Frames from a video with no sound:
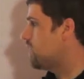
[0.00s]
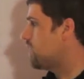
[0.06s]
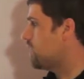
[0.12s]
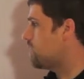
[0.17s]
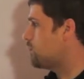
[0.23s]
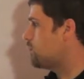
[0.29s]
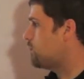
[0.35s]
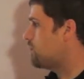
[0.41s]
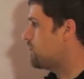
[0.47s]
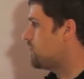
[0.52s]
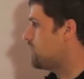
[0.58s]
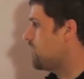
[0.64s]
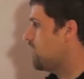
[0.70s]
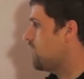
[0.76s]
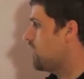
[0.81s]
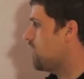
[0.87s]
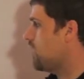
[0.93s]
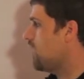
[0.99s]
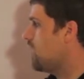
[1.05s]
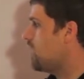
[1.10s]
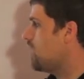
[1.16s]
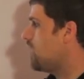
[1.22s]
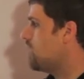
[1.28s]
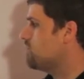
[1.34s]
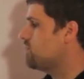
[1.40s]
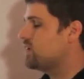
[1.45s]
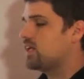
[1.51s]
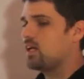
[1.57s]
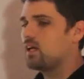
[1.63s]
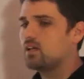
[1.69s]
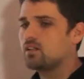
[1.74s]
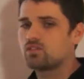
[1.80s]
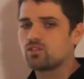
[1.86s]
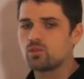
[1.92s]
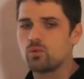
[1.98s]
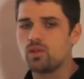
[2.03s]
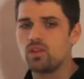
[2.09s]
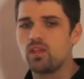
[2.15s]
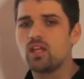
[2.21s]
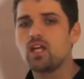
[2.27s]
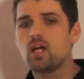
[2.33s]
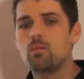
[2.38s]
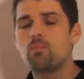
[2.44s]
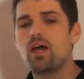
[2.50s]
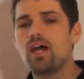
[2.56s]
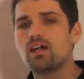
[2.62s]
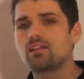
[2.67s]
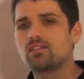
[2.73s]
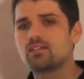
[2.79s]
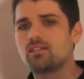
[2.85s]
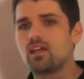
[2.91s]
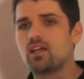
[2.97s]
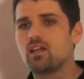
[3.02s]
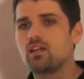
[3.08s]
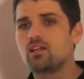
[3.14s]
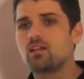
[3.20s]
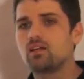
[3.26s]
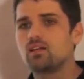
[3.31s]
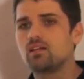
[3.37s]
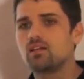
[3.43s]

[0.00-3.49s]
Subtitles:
of an answer when they come back and say,